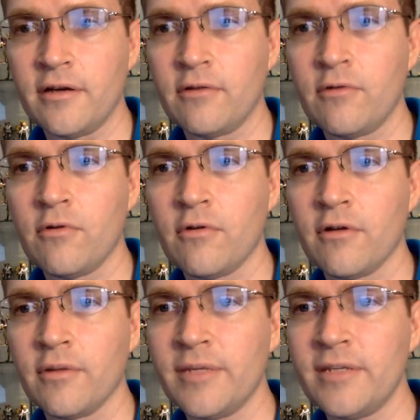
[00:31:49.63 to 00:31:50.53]
core.
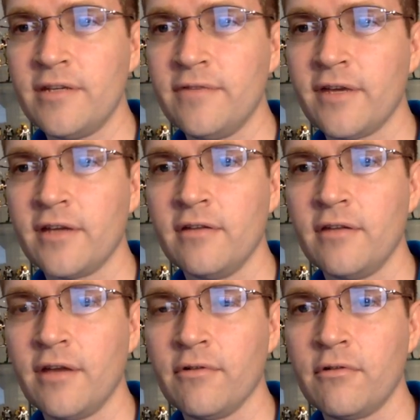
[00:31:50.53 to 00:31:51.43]
Let me see if I can do
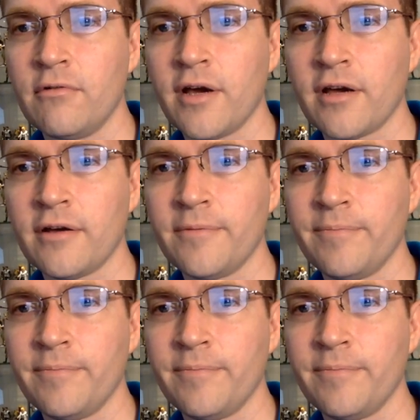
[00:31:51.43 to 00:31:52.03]
that real quick.